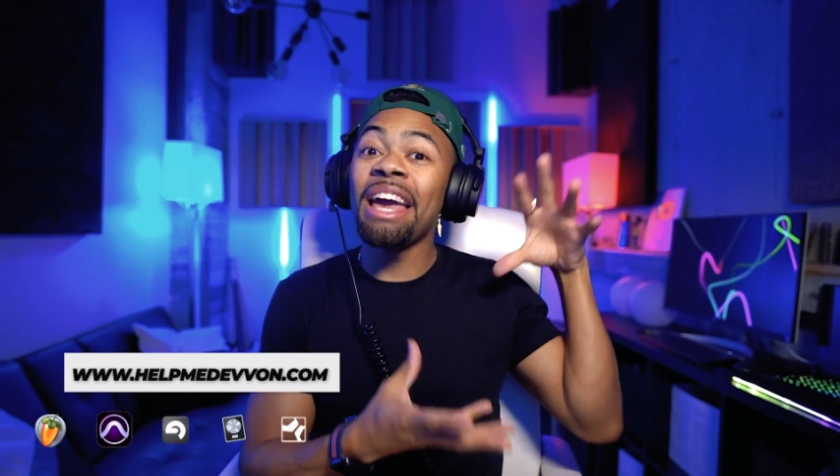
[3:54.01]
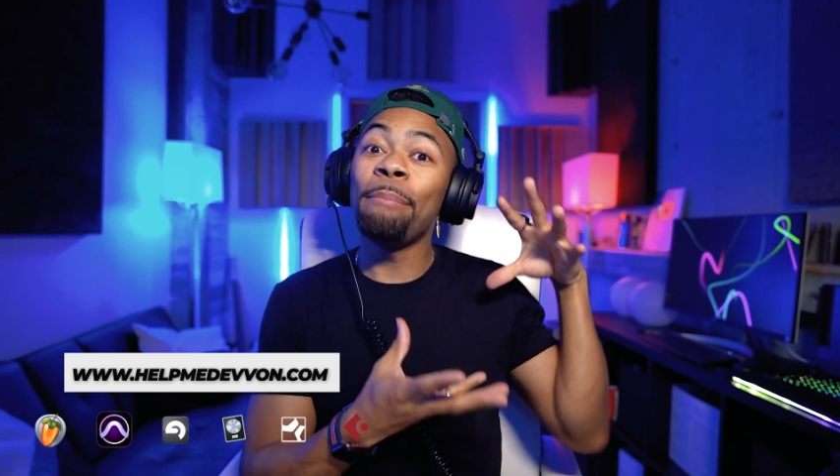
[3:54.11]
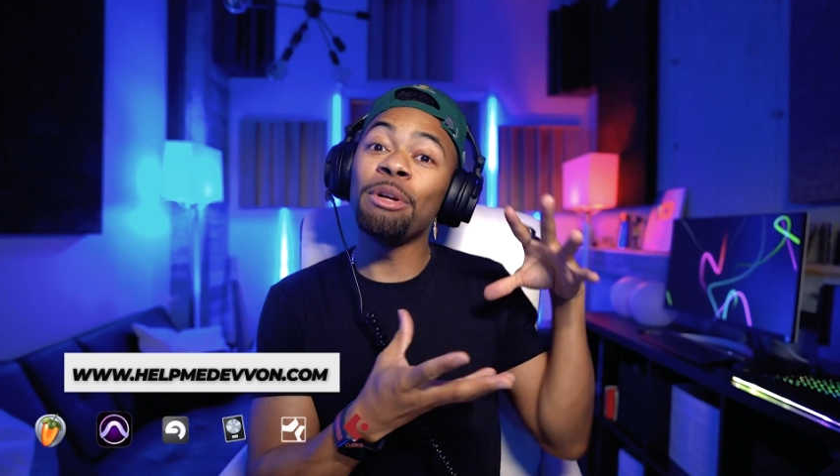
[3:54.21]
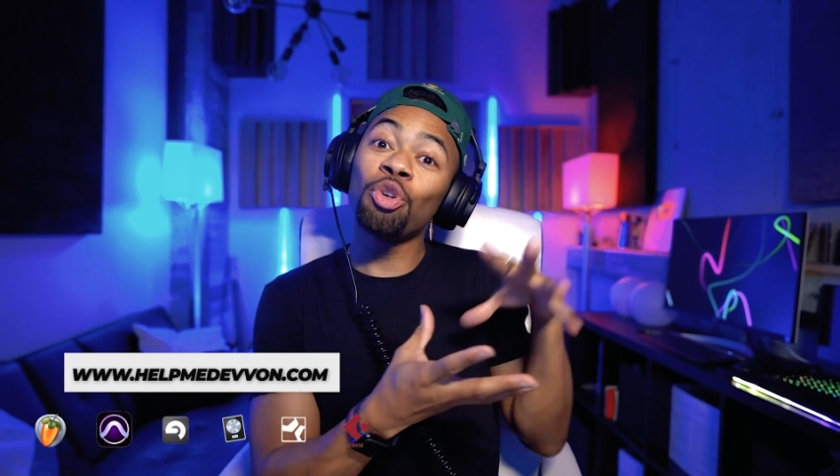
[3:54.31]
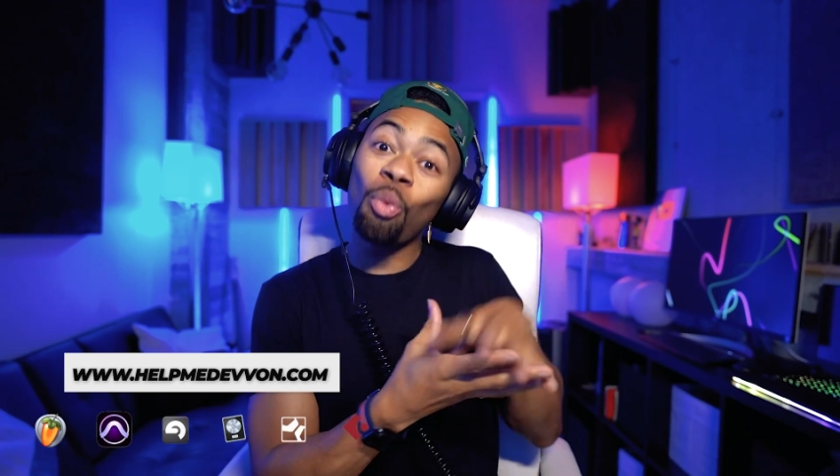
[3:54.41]

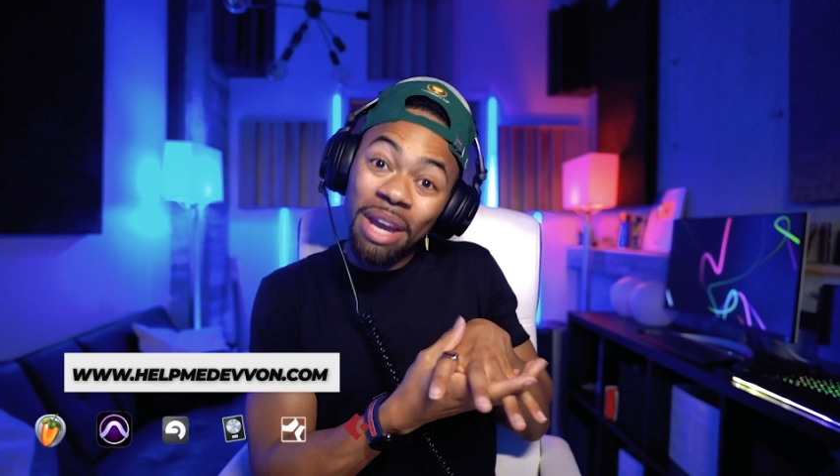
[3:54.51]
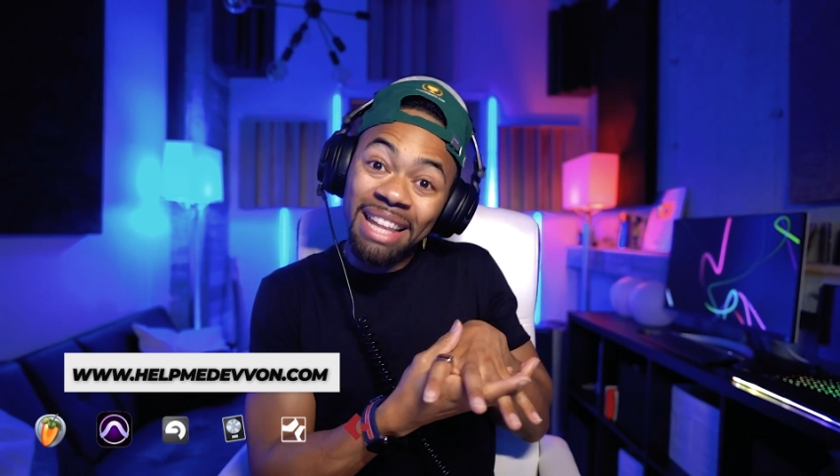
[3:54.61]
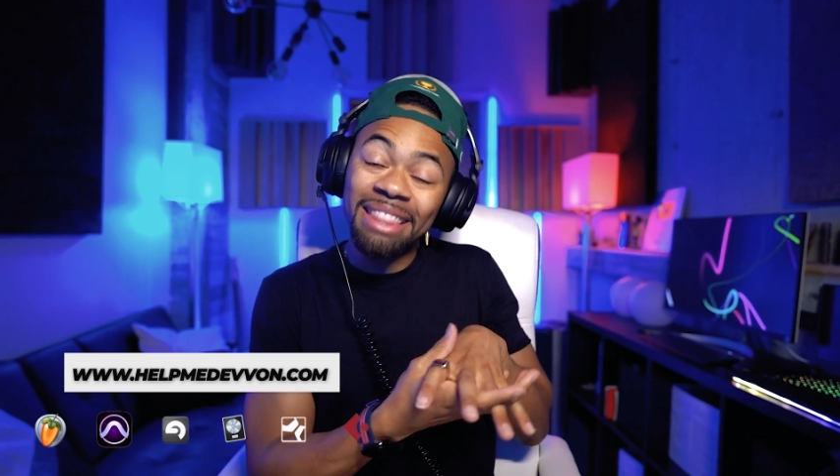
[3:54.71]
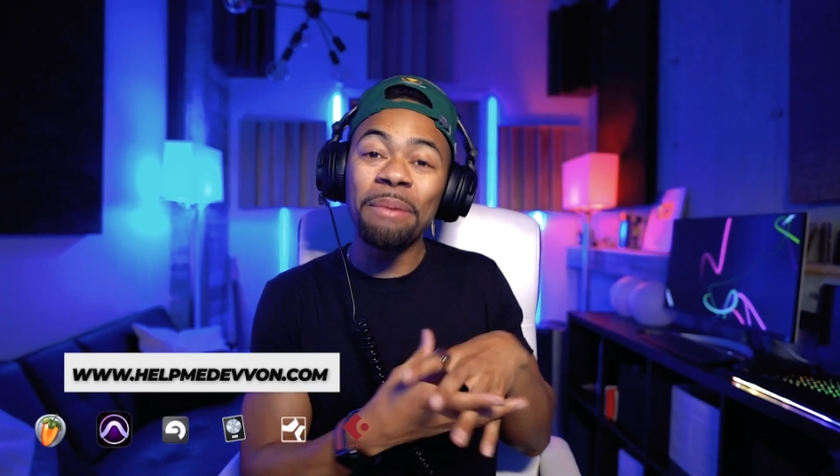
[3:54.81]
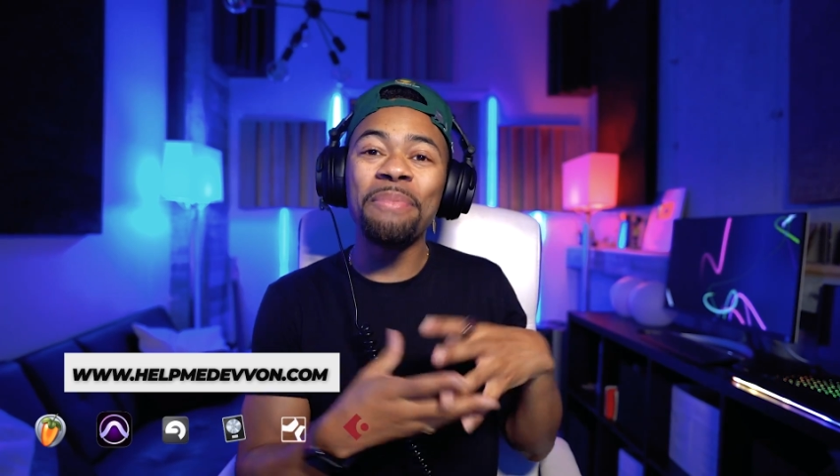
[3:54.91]
between
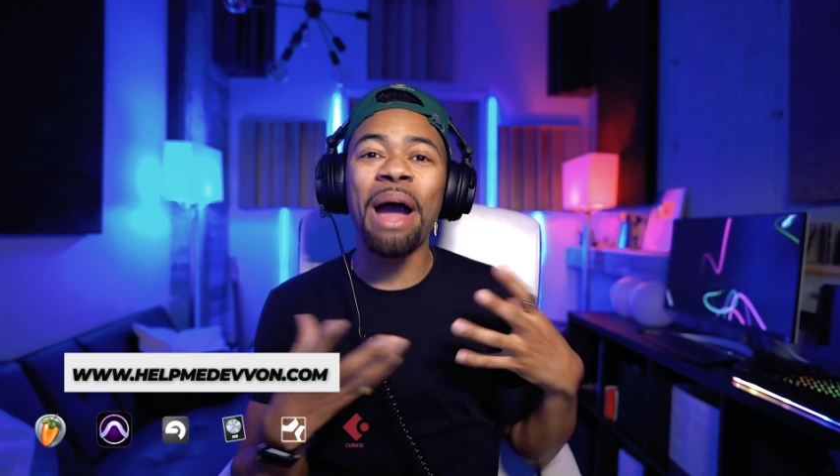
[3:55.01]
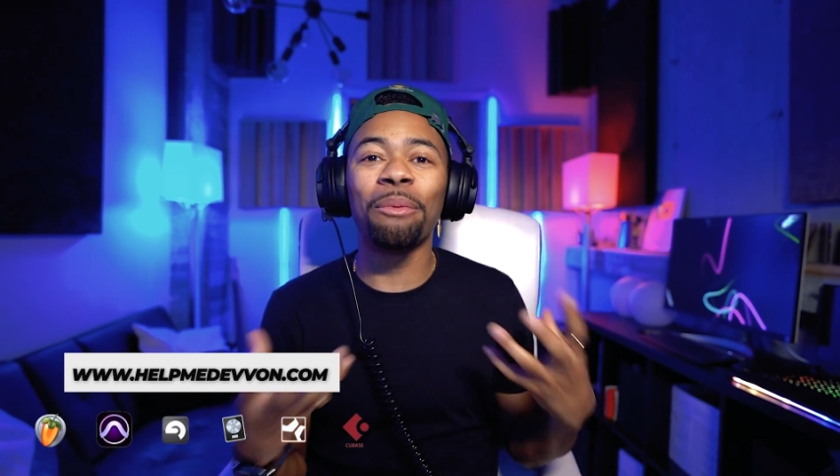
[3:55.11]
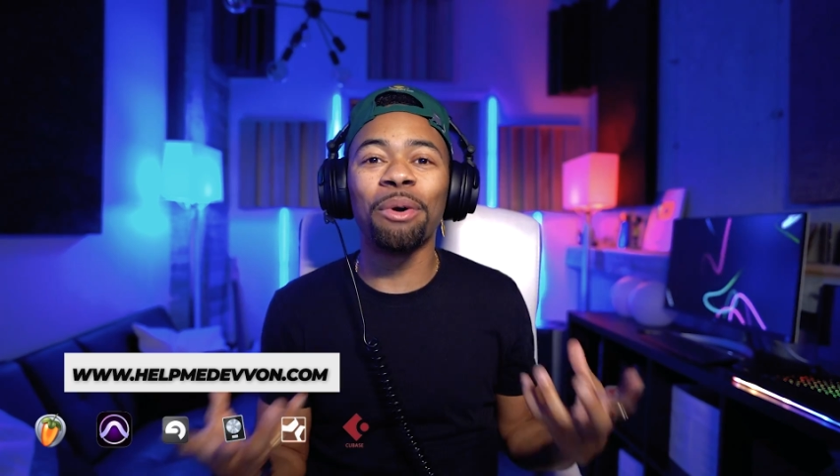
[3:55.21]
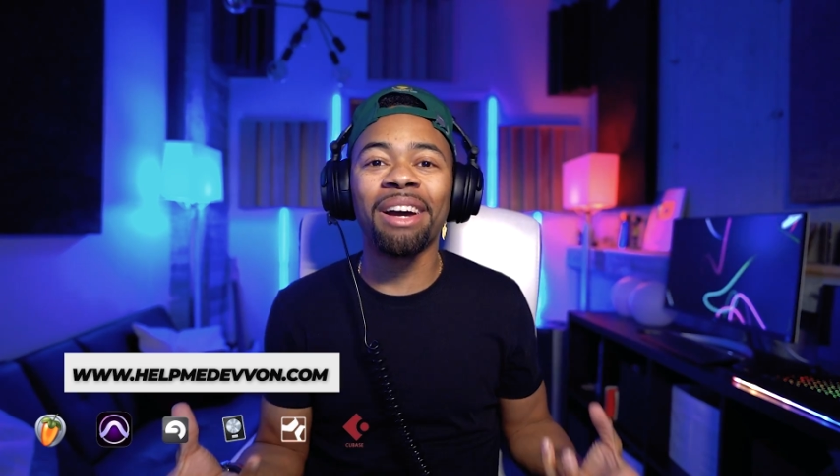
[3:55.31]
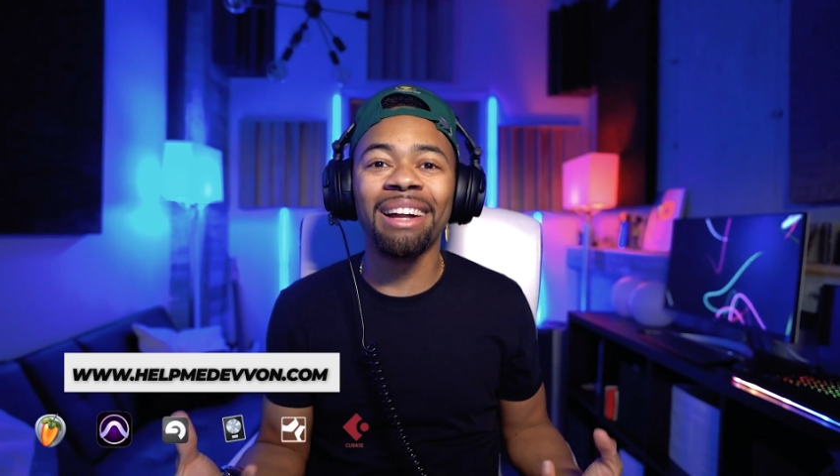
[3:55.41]
them that
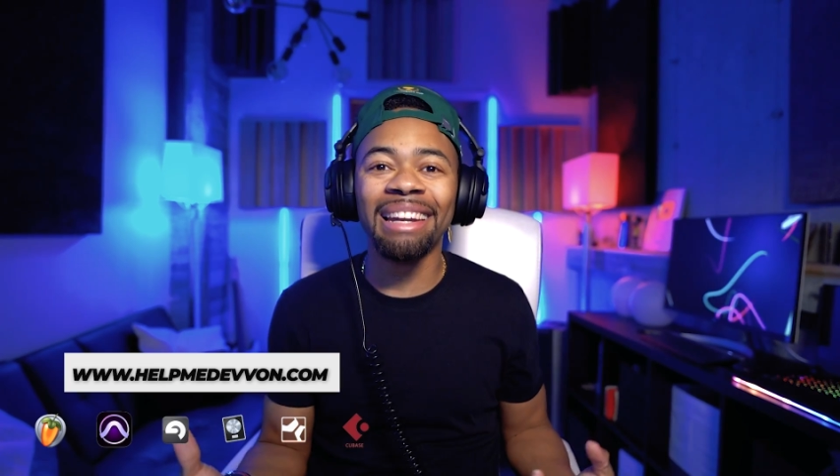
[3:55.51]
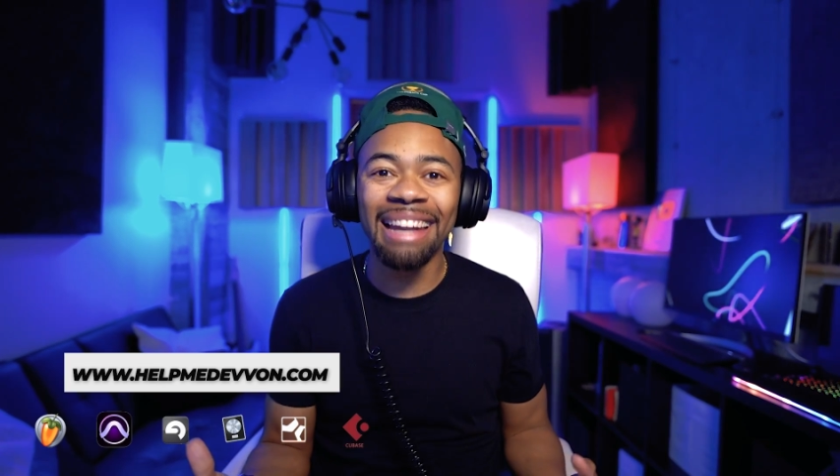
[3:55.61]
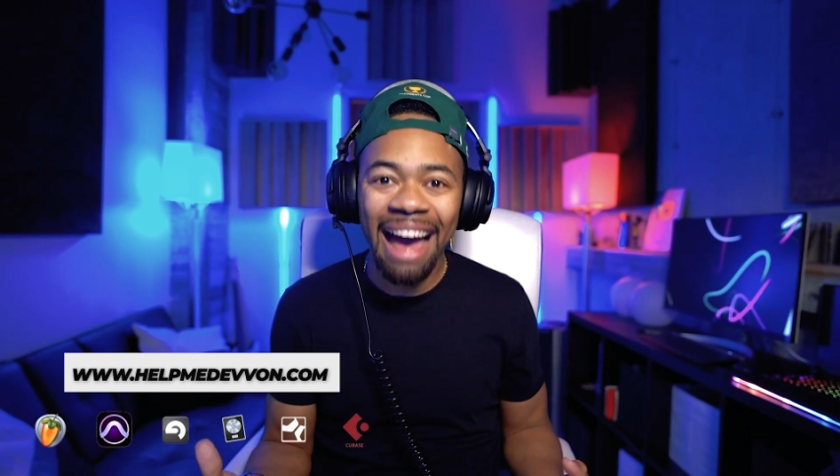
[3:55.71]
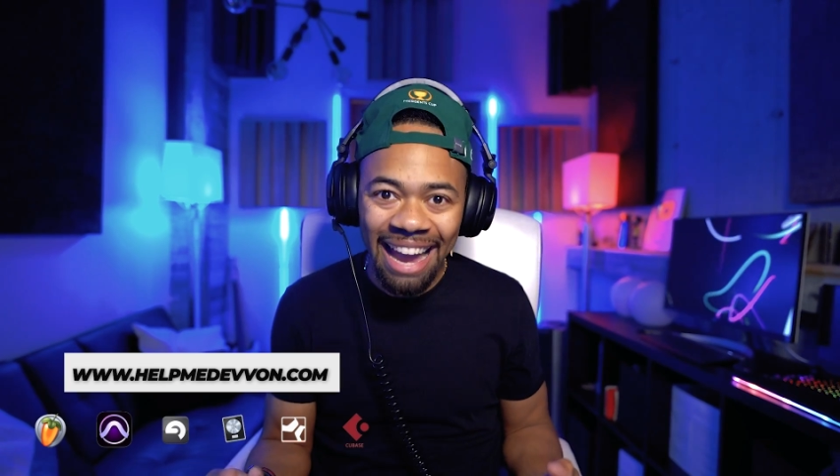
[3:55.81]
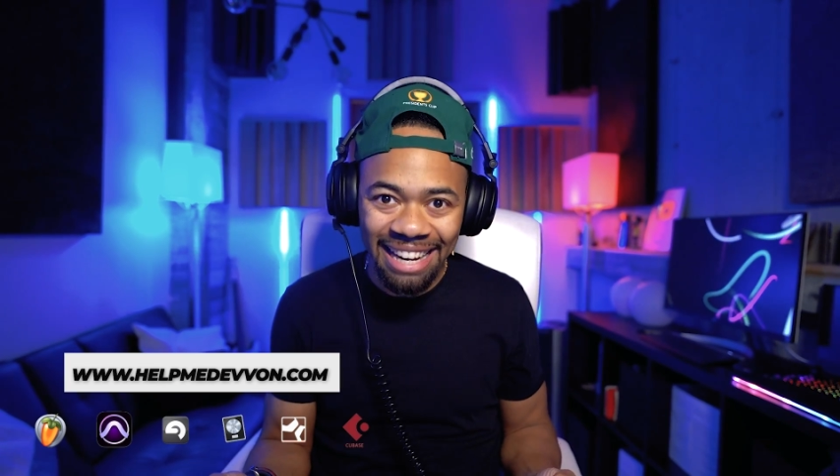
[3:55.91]
were
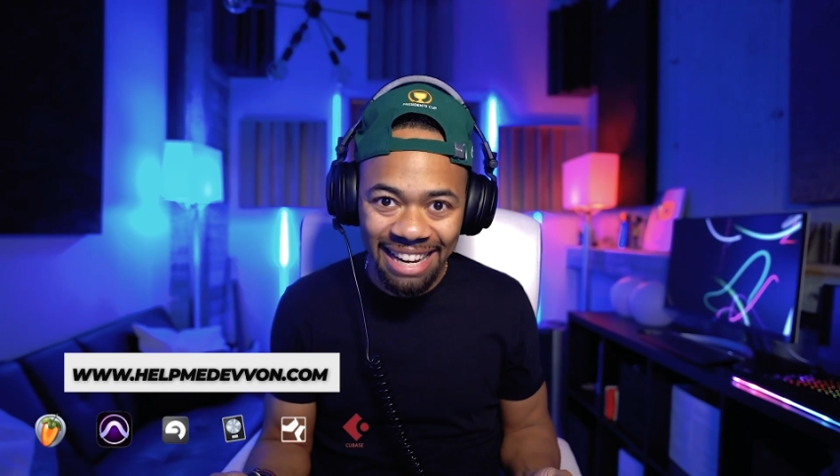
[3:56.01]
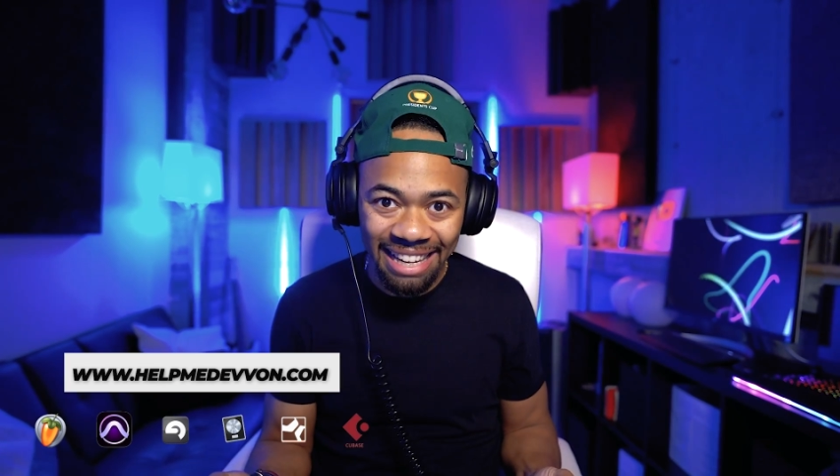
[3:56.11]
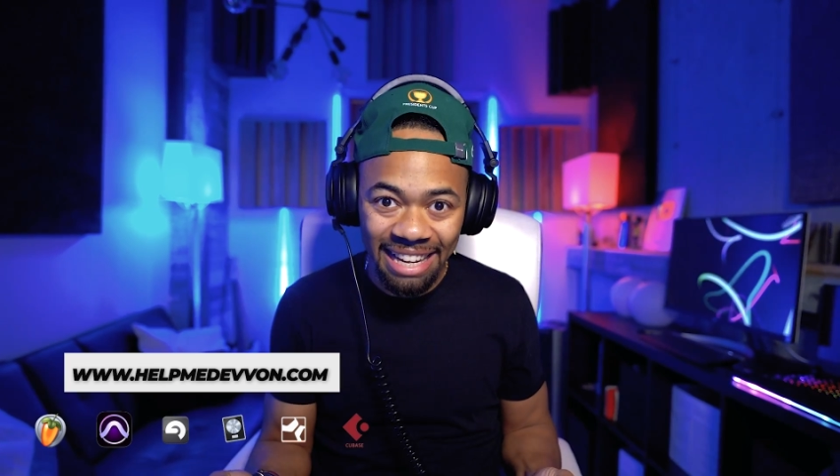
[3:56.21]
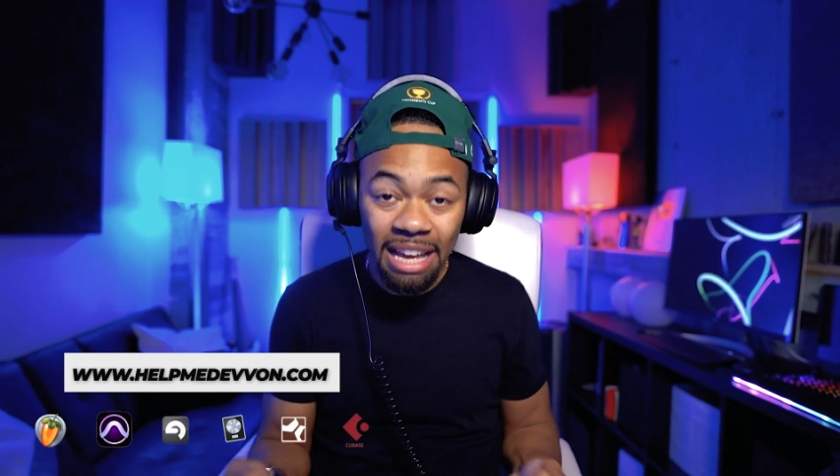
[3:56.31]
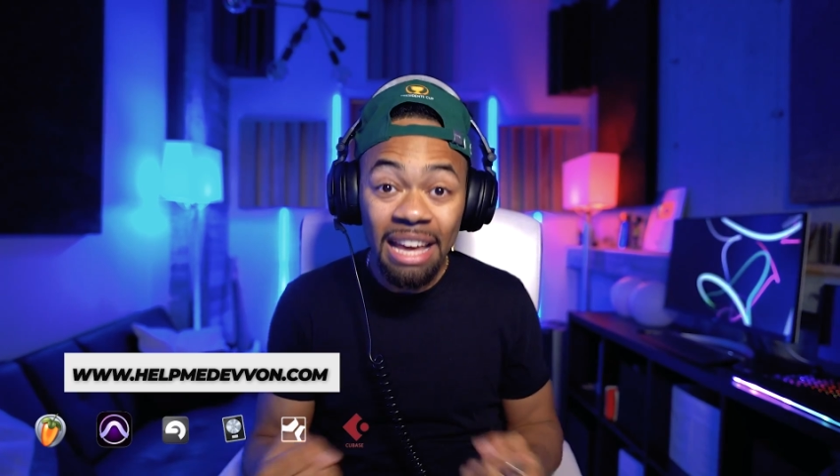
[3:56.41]
colliding.